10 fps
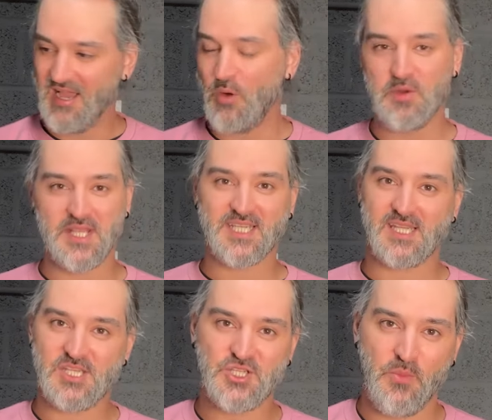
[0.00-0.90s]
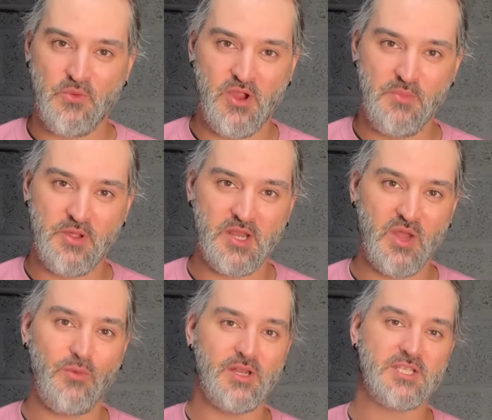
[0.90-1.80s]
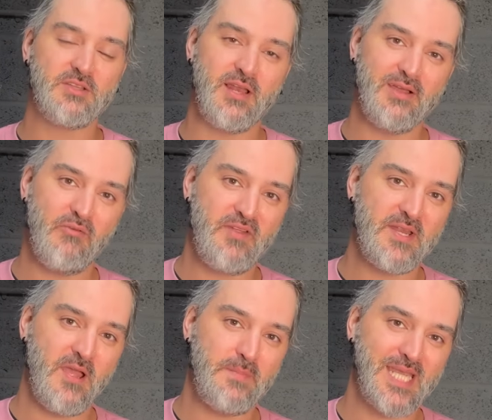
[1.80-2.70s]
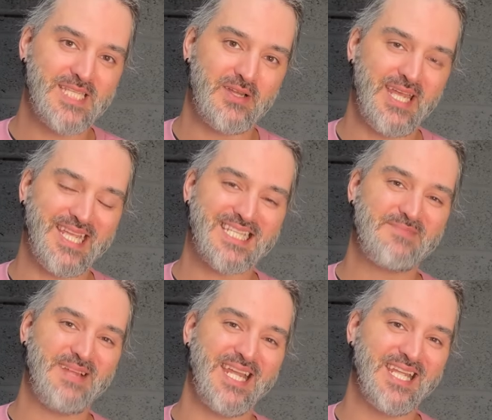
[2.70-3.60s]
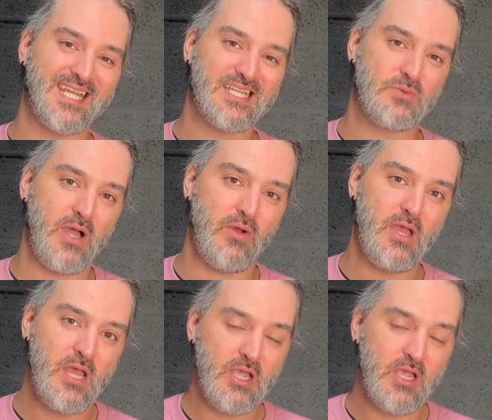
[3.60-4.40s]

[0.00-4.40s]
wanted to get this jumper open and I wanted to do a little video piece on it explaining it as well.